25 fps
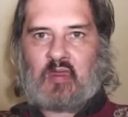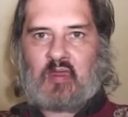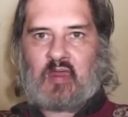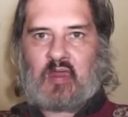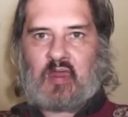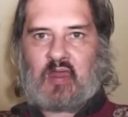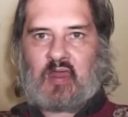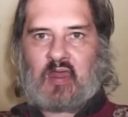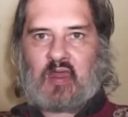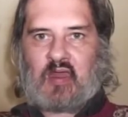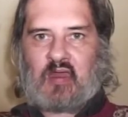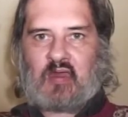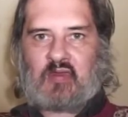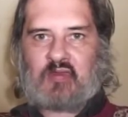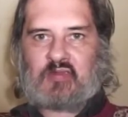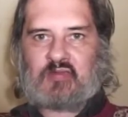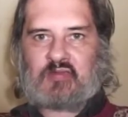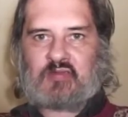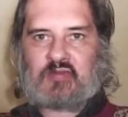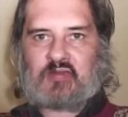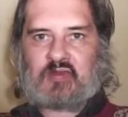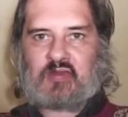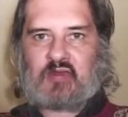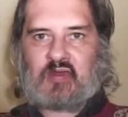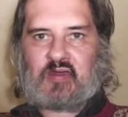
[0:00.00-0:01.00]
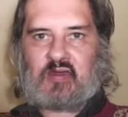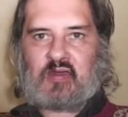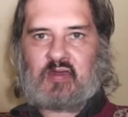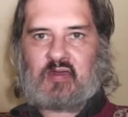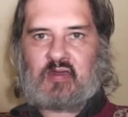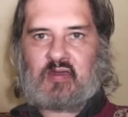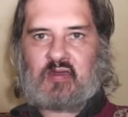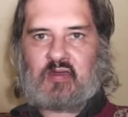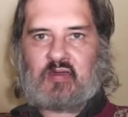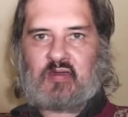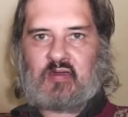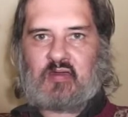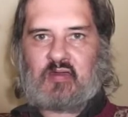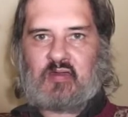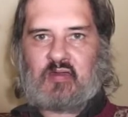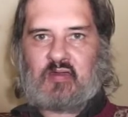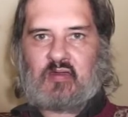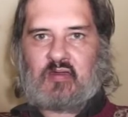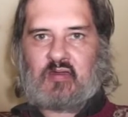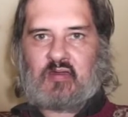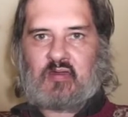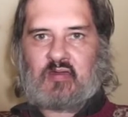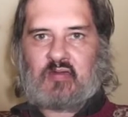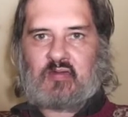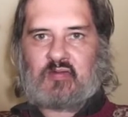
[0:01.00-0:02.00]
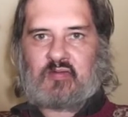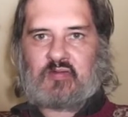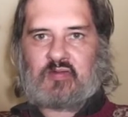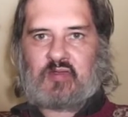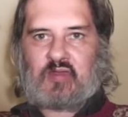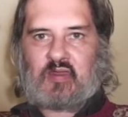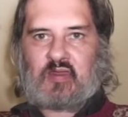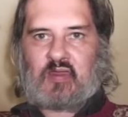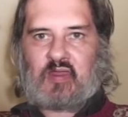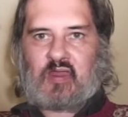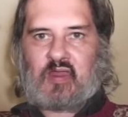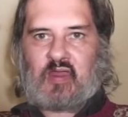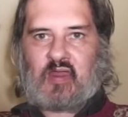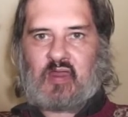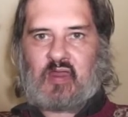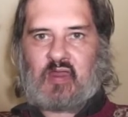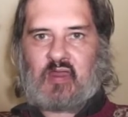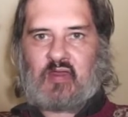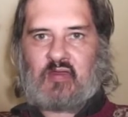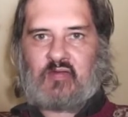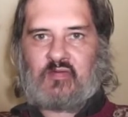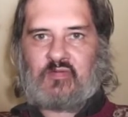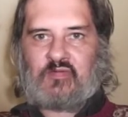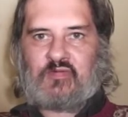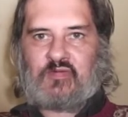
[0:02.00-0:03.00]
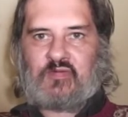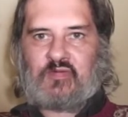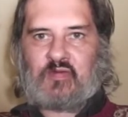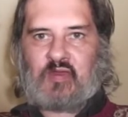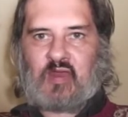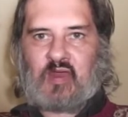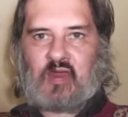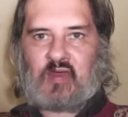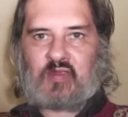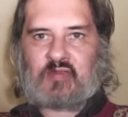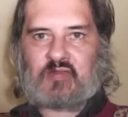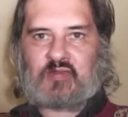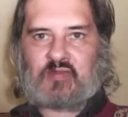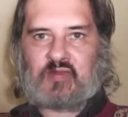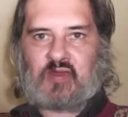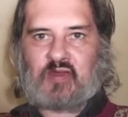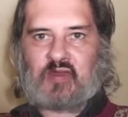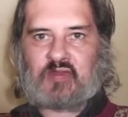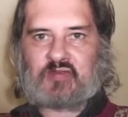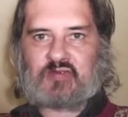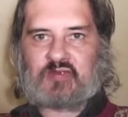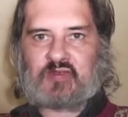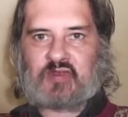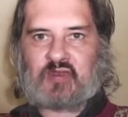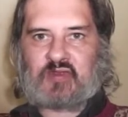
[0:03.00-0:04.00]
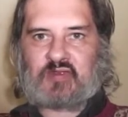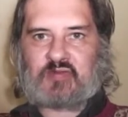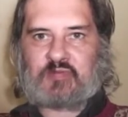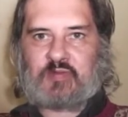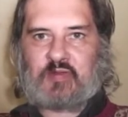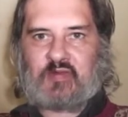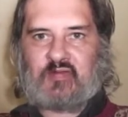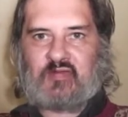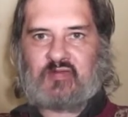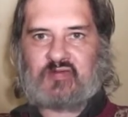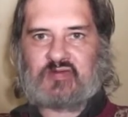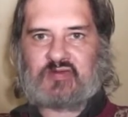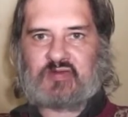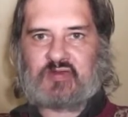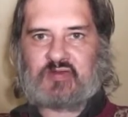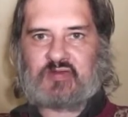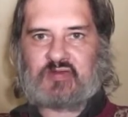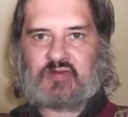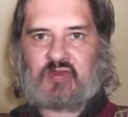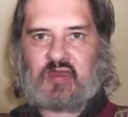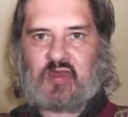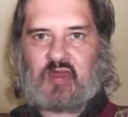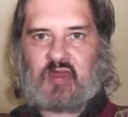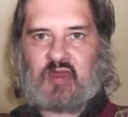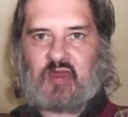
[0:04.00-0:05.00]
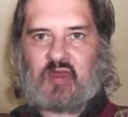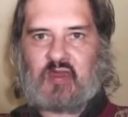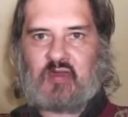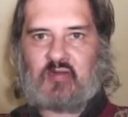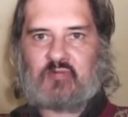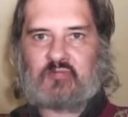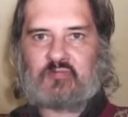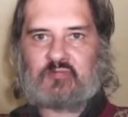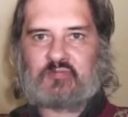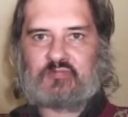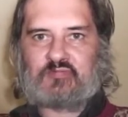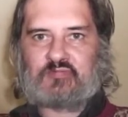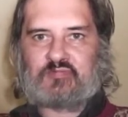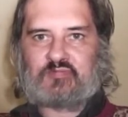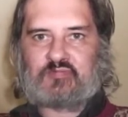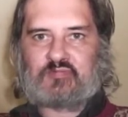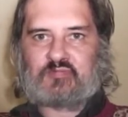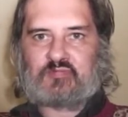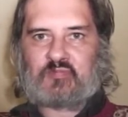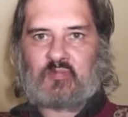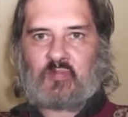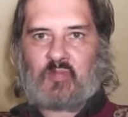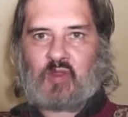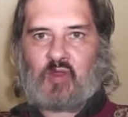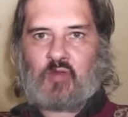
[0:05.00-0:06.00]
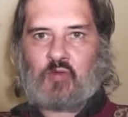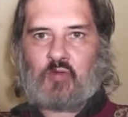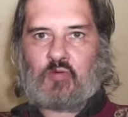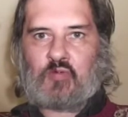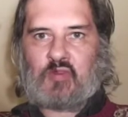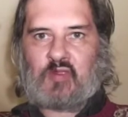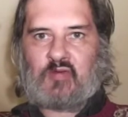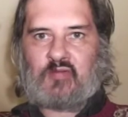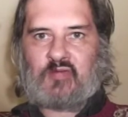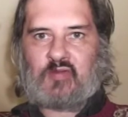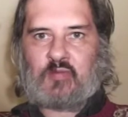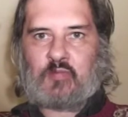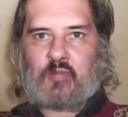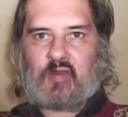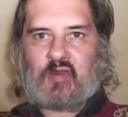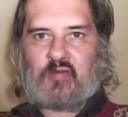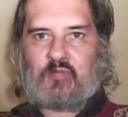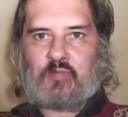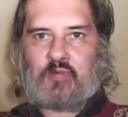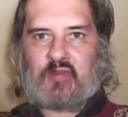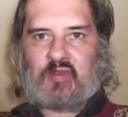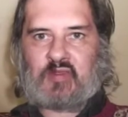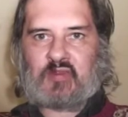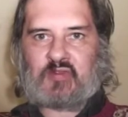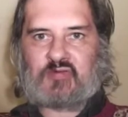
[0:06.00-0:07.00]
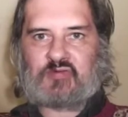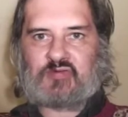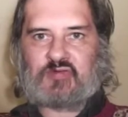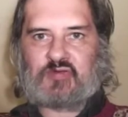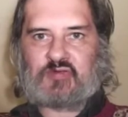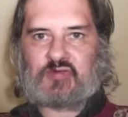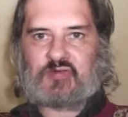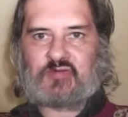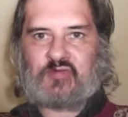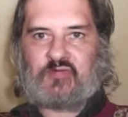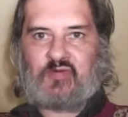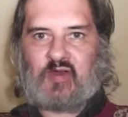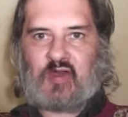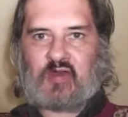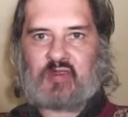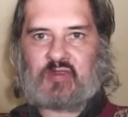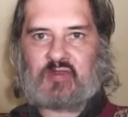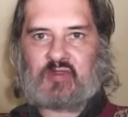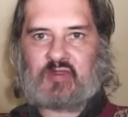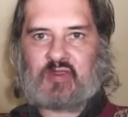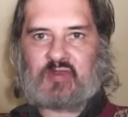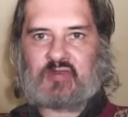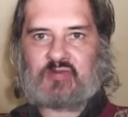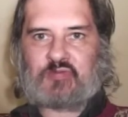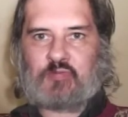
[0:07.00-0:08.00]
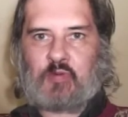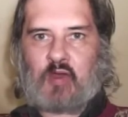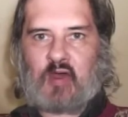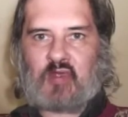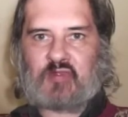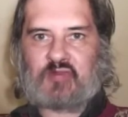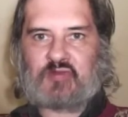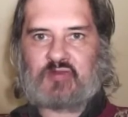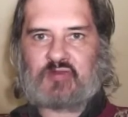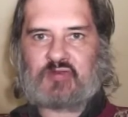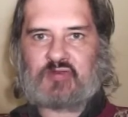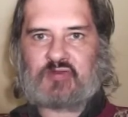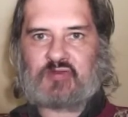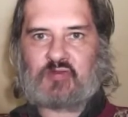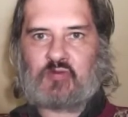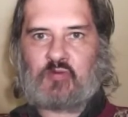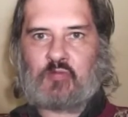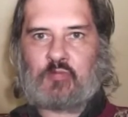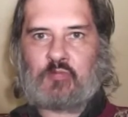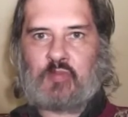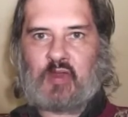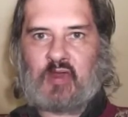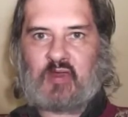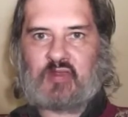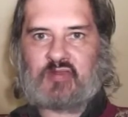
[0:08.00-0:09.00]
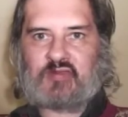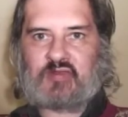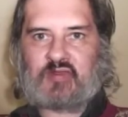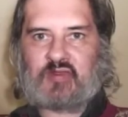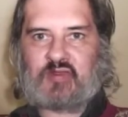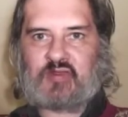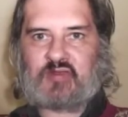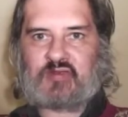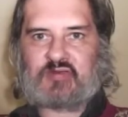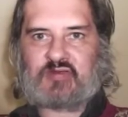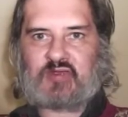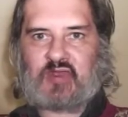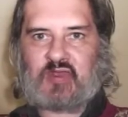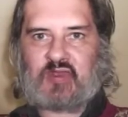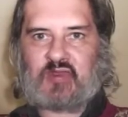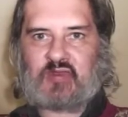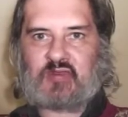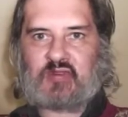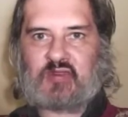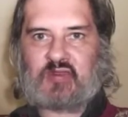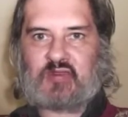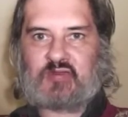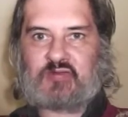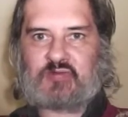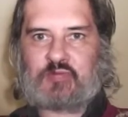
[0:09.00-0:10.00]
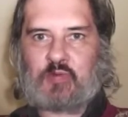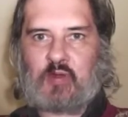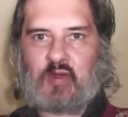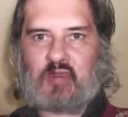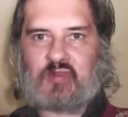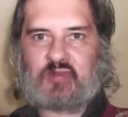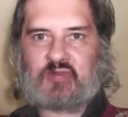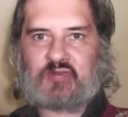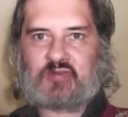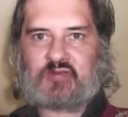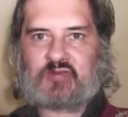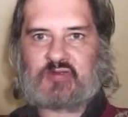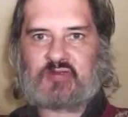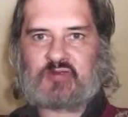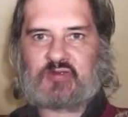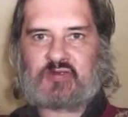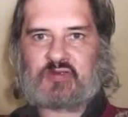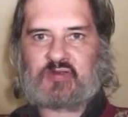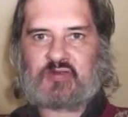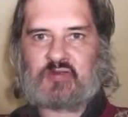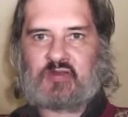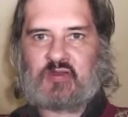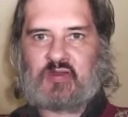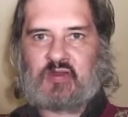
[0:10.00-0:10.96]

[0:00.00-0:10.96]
And they have had nasty experiences there. All of them have been crucified at least once, or burnt at the stake at least once.